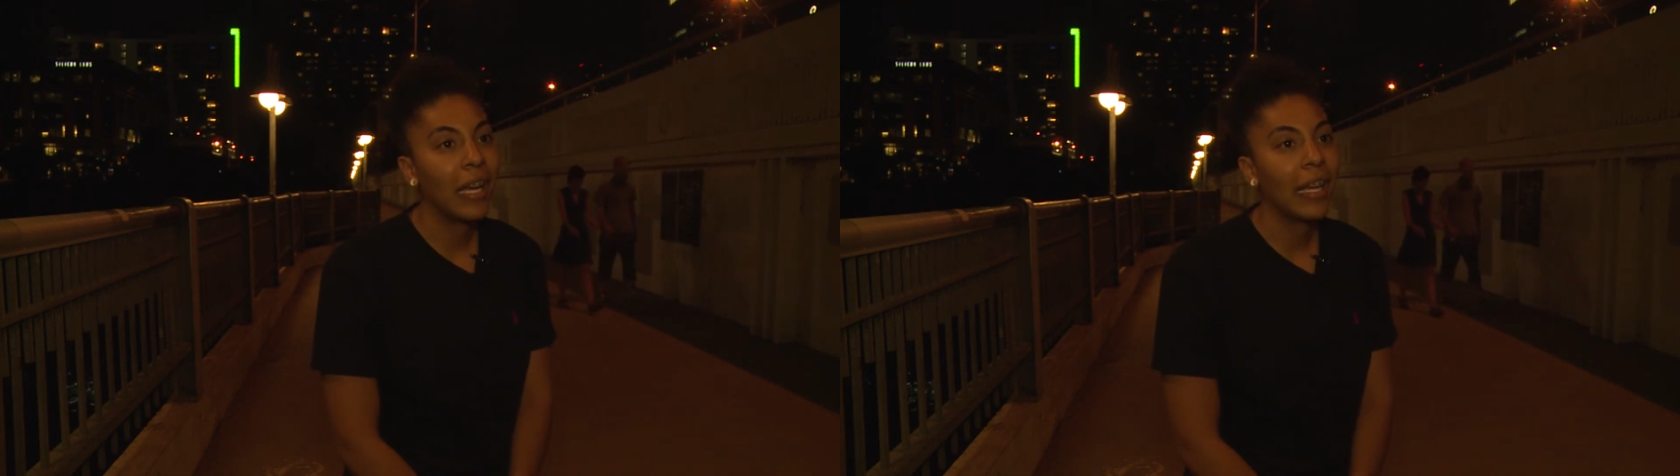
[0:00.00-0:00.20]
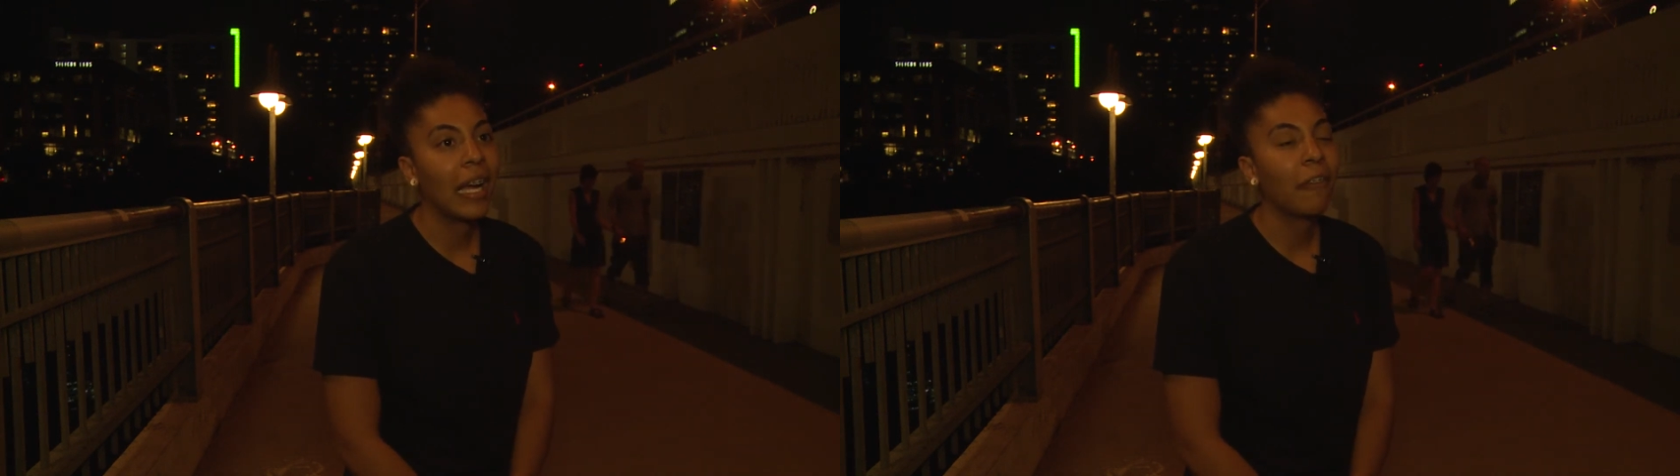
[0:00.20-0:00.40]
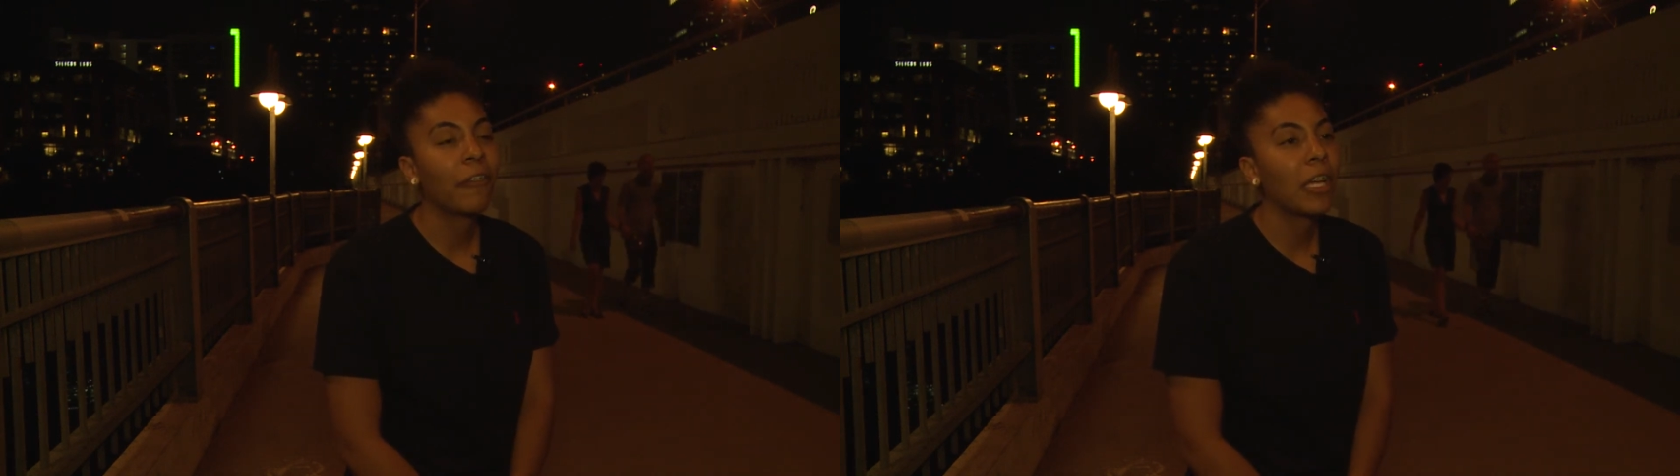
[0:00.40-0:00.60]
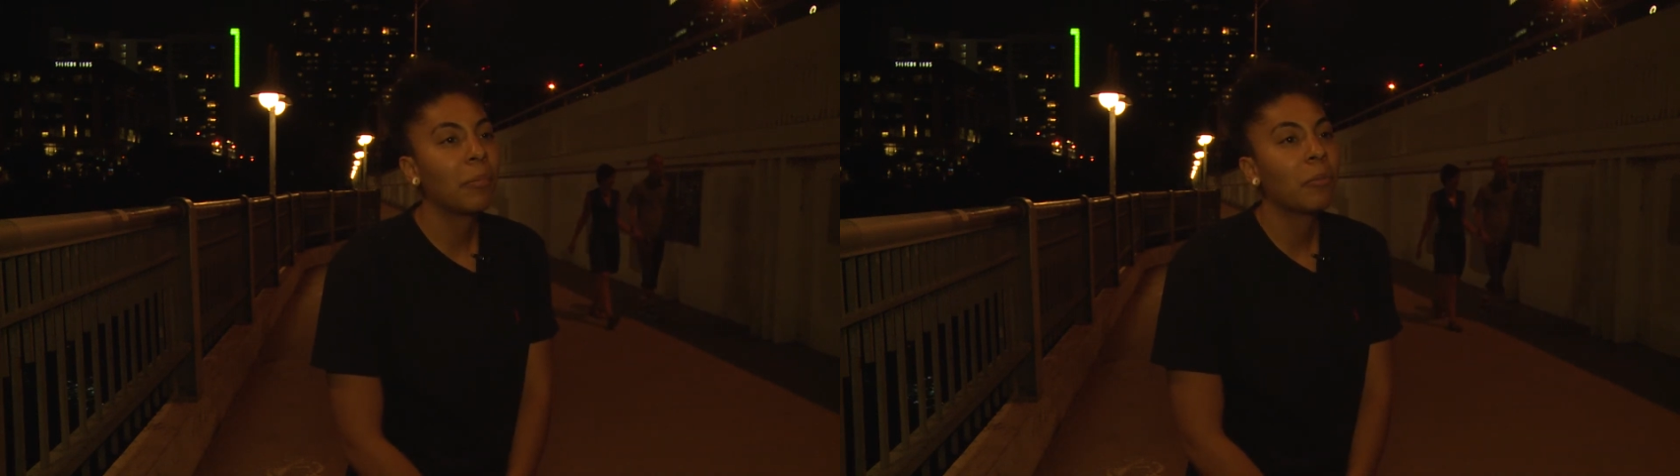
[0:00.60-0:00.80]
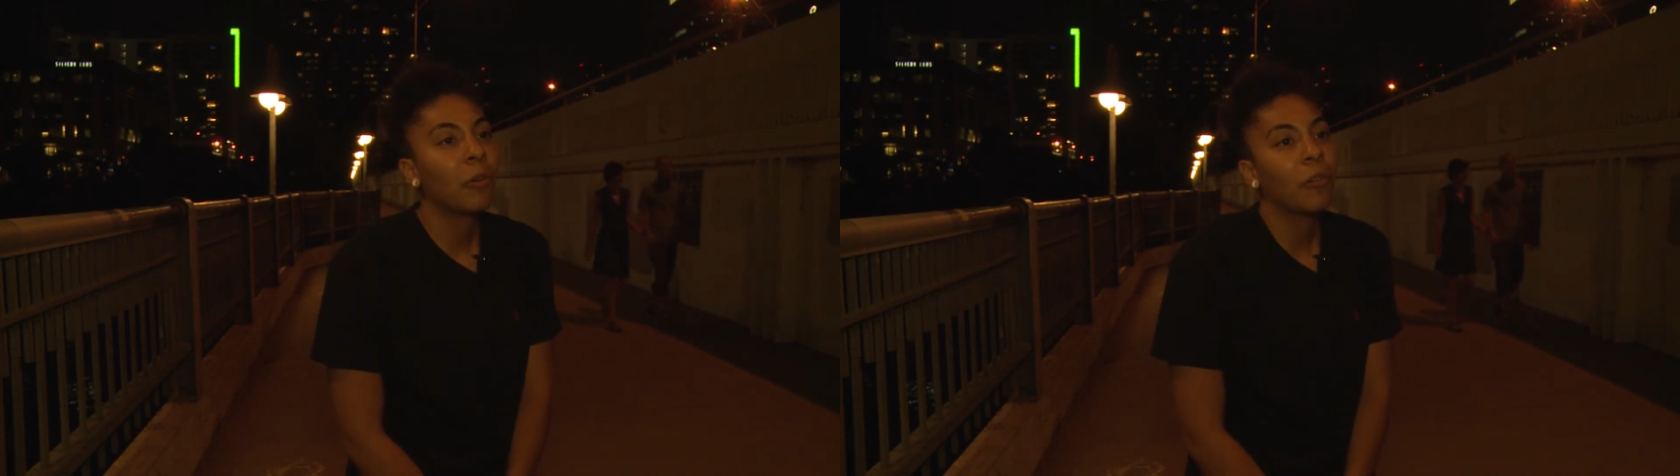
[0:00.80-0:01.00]
Like, I feel
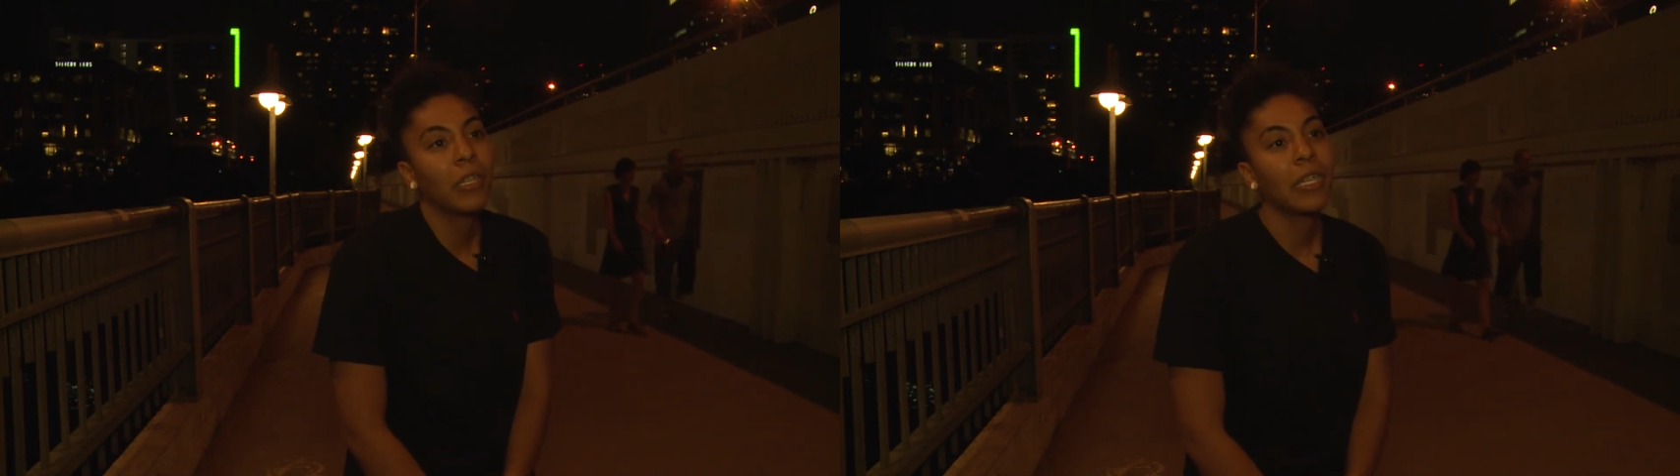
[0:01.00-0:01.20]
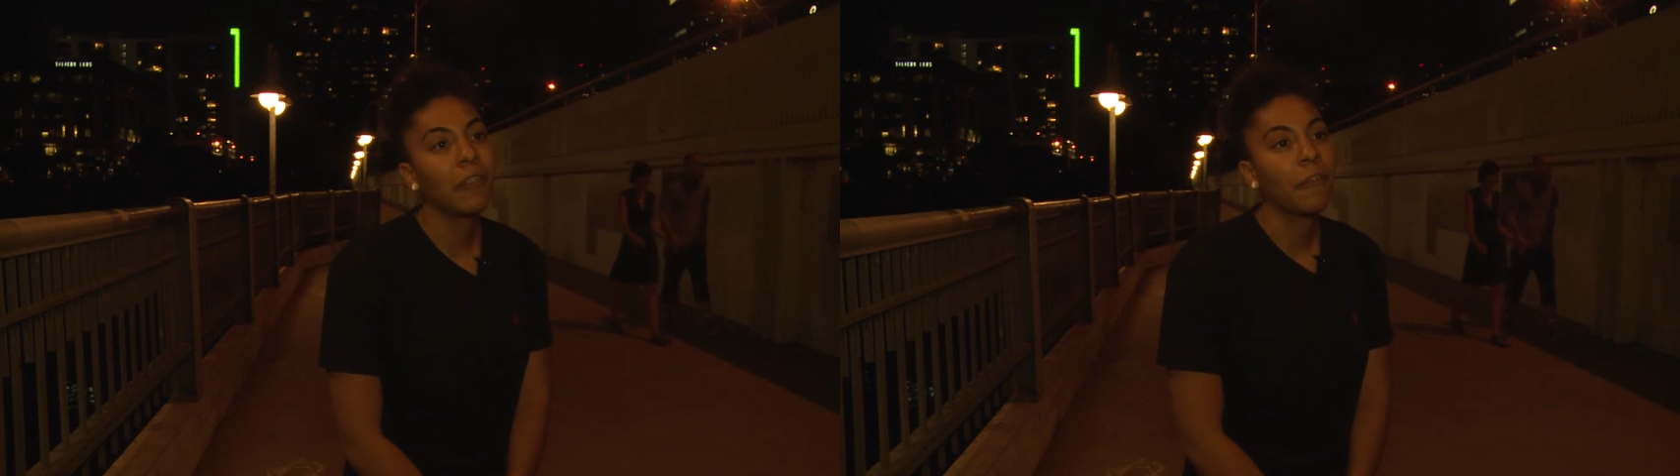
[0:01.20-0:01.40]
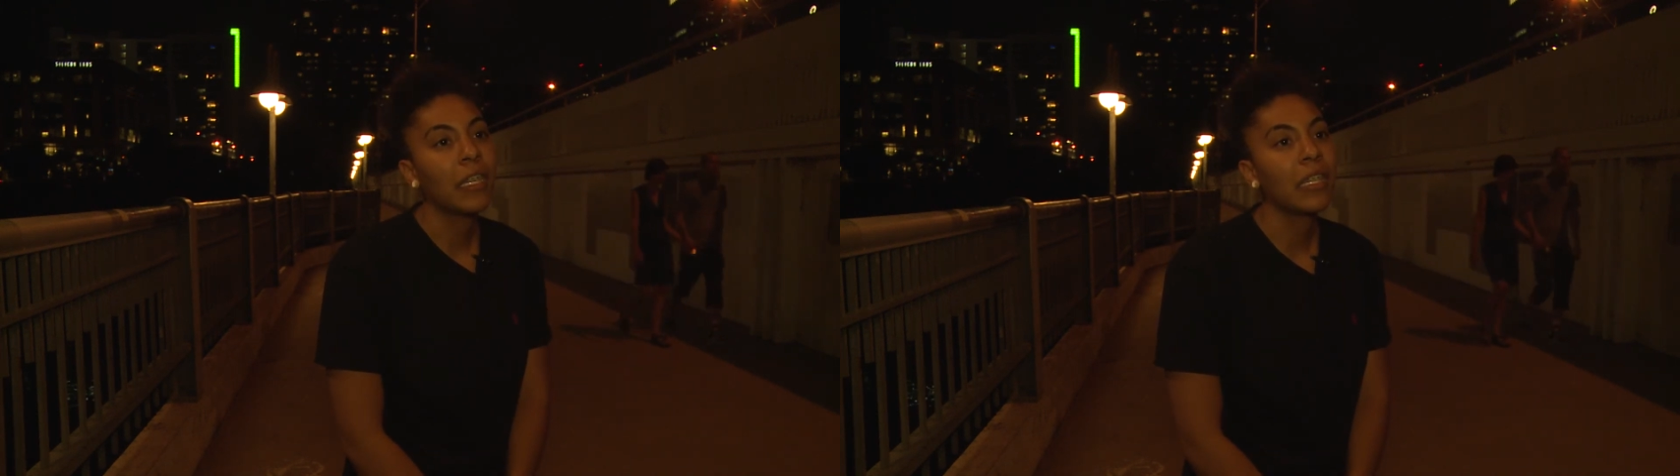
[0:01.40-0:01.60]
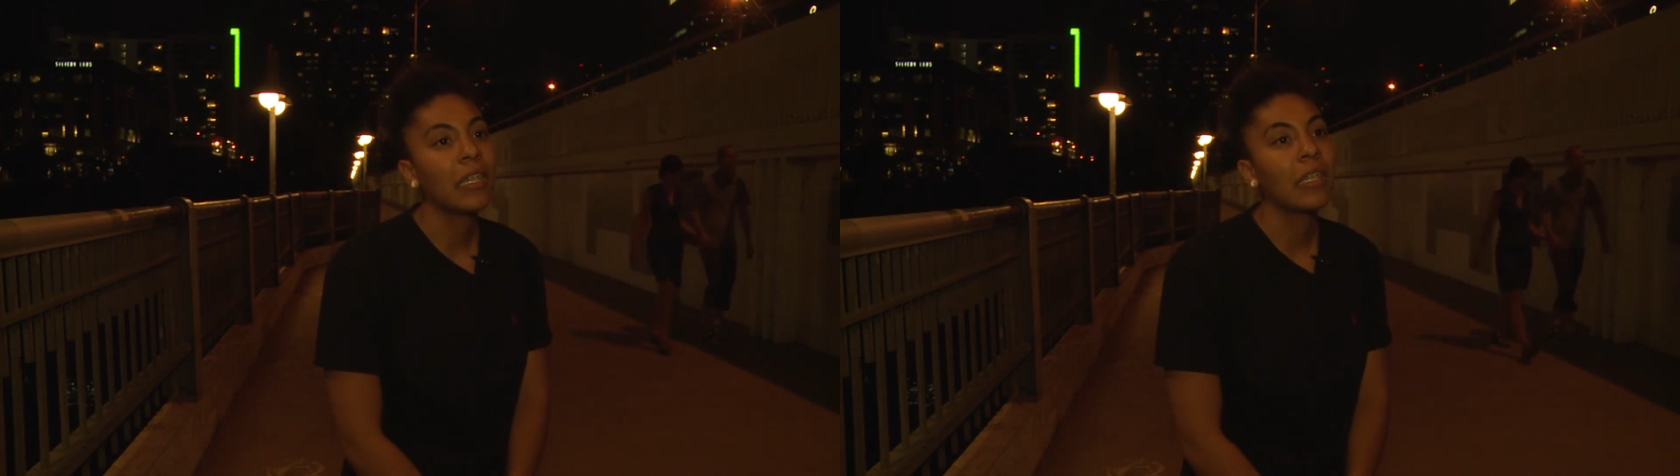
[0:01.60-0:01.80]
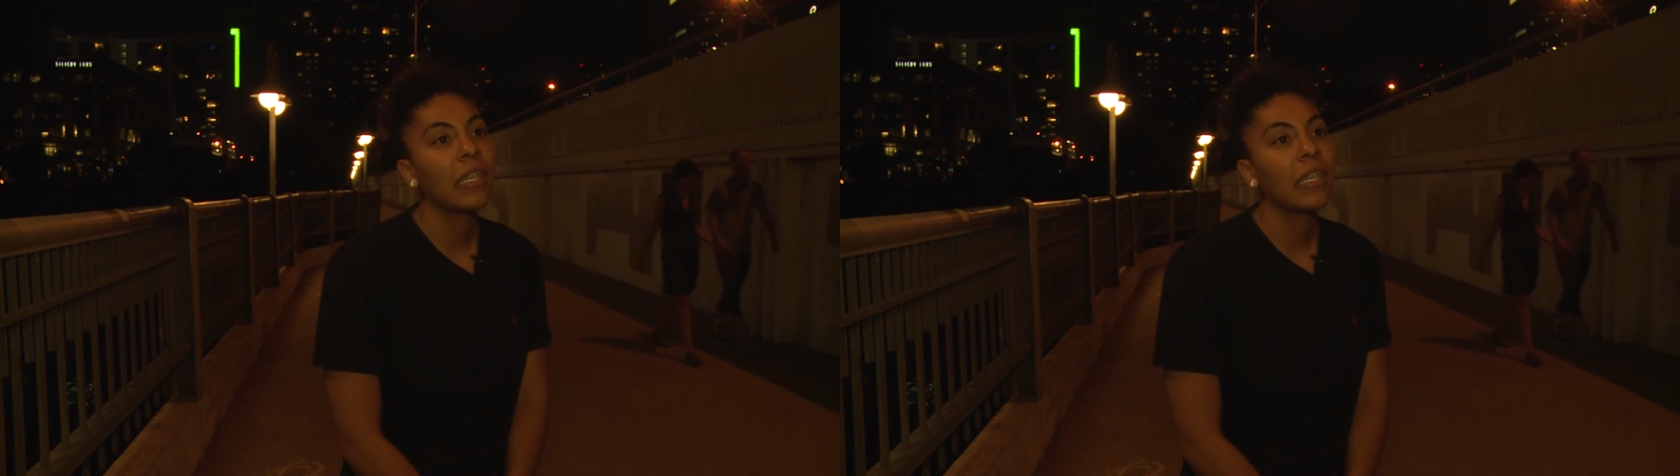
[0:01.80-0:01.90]
like people won't really get offended,